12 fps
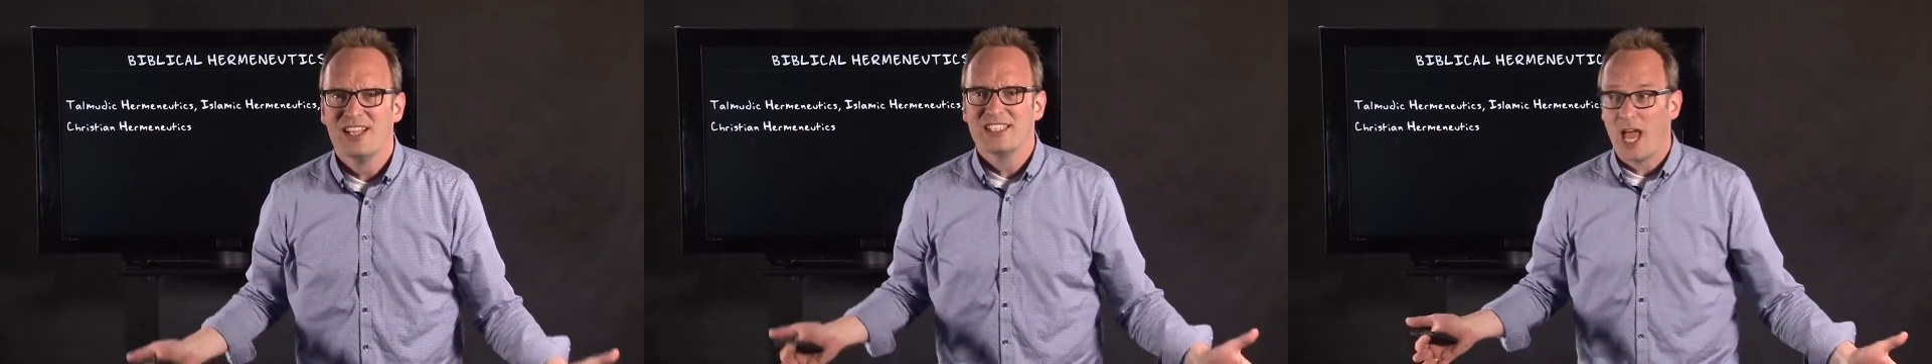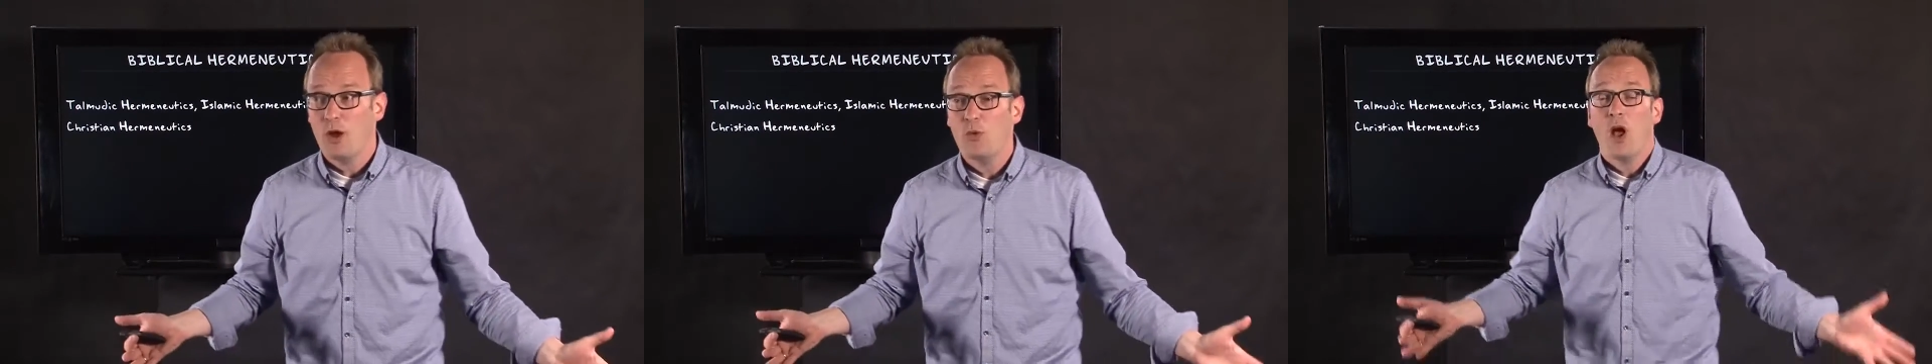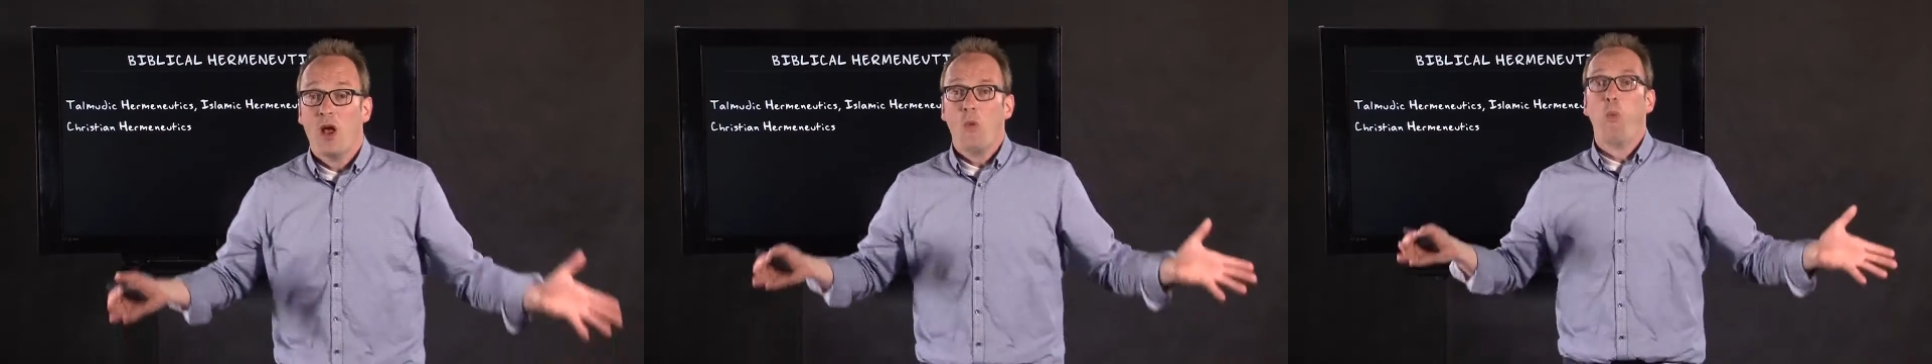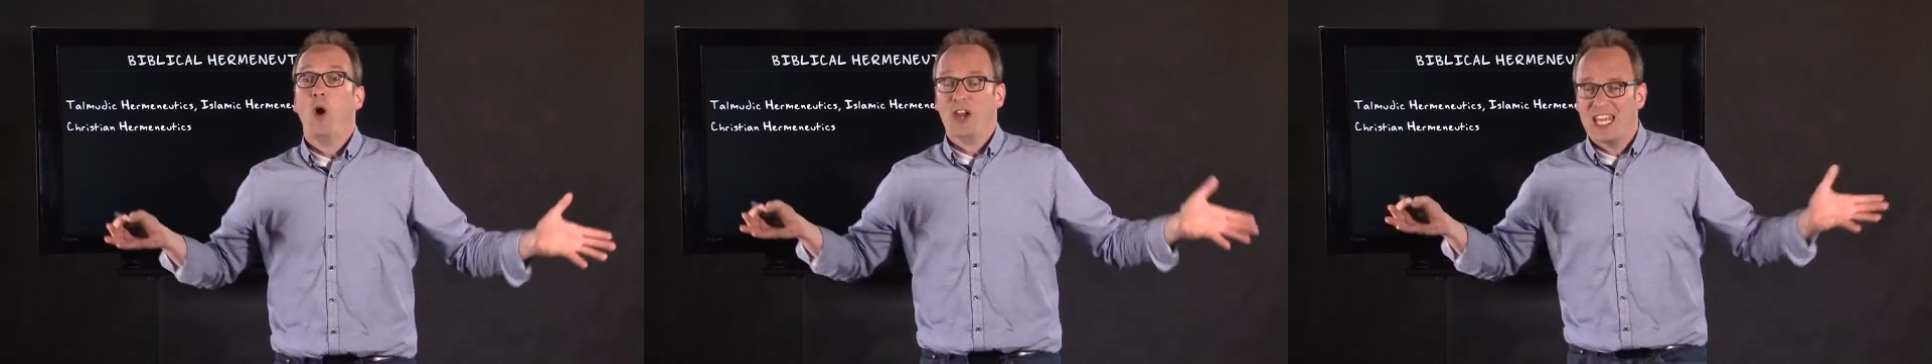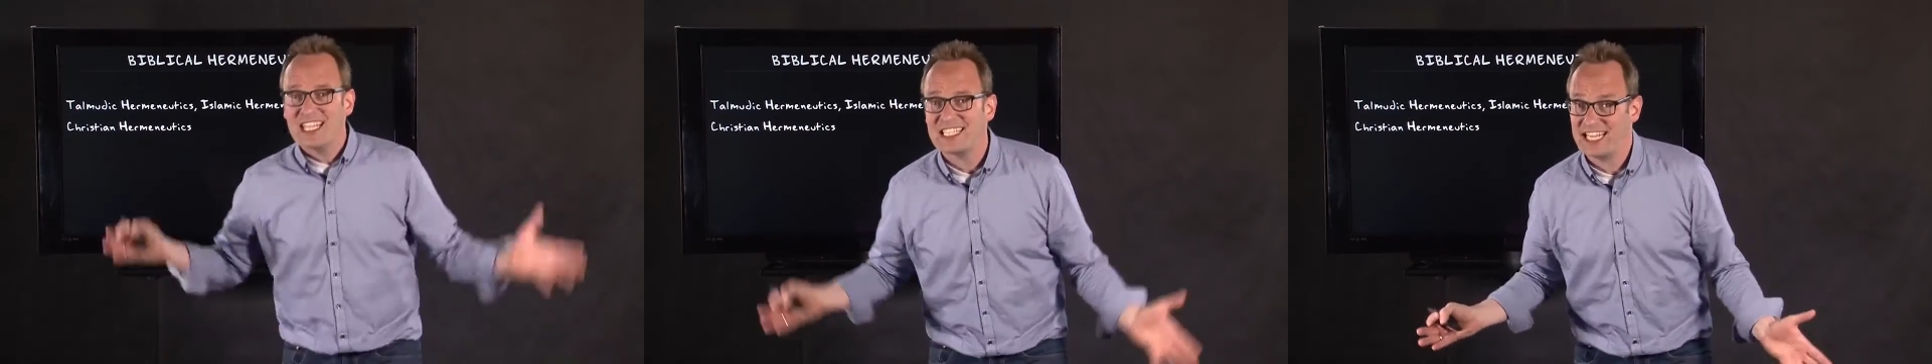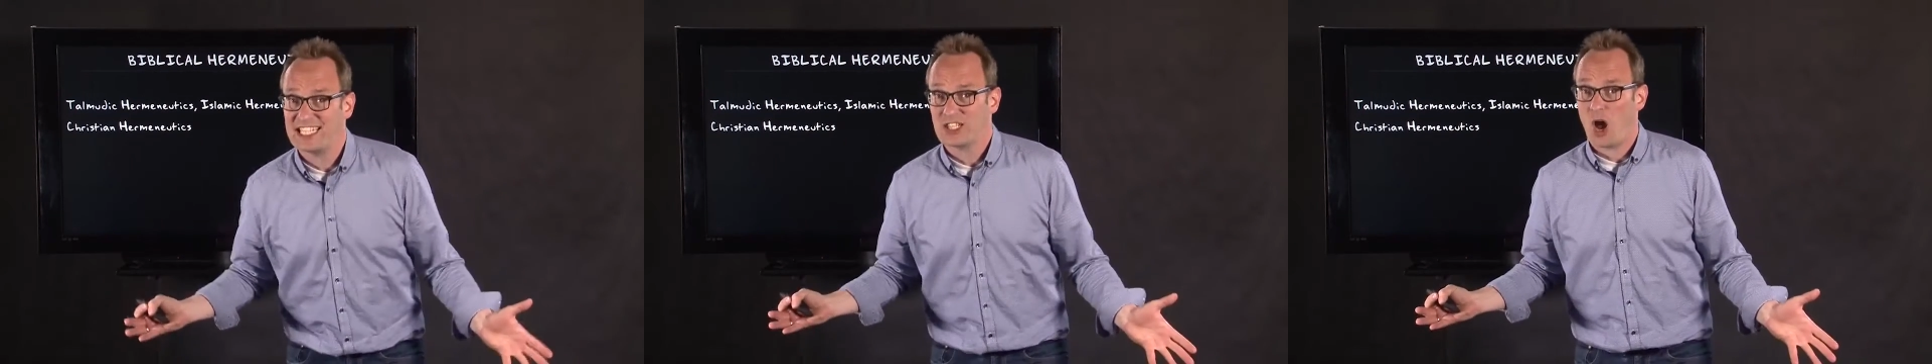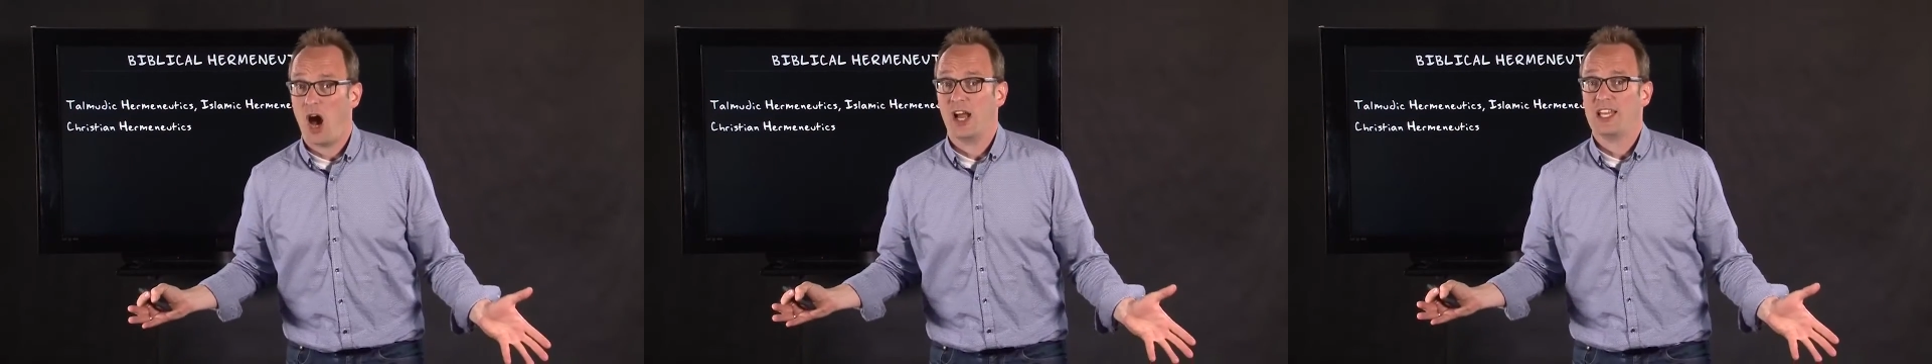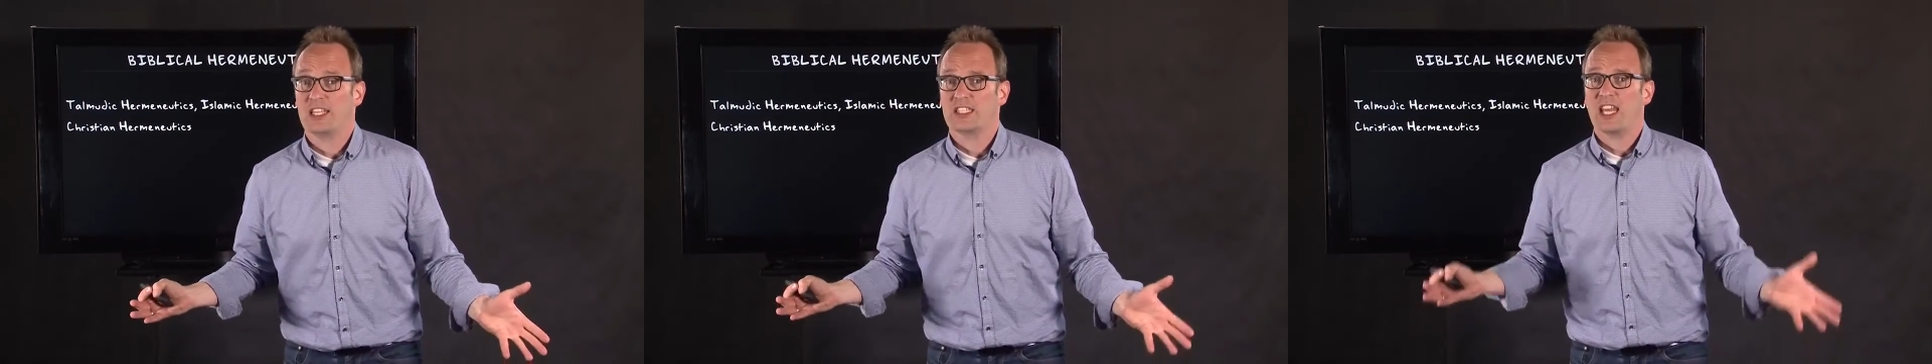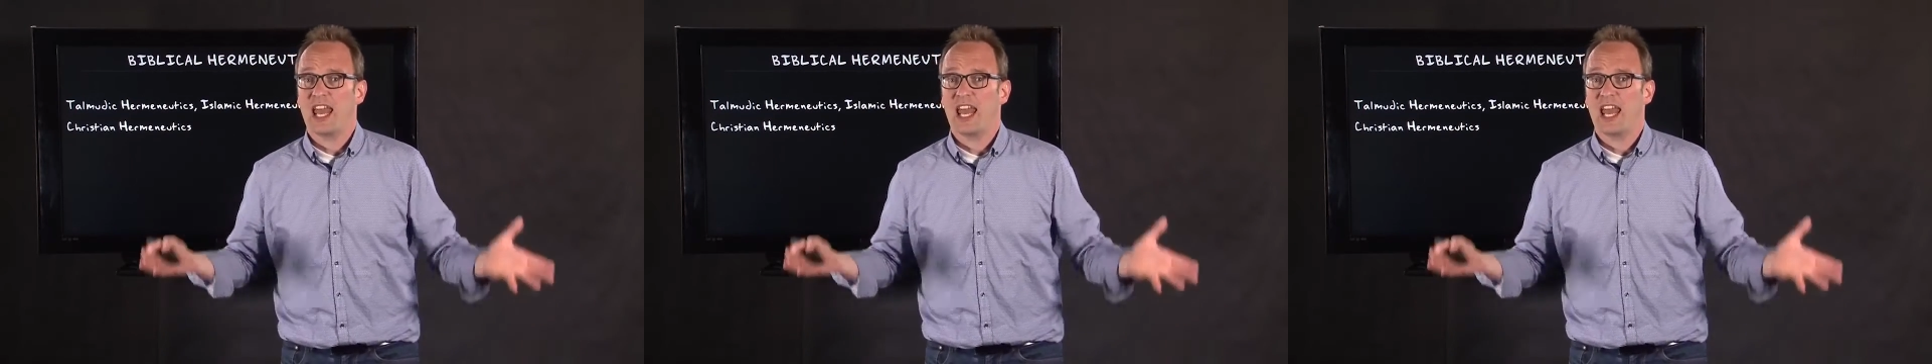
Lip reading: So what is this guidance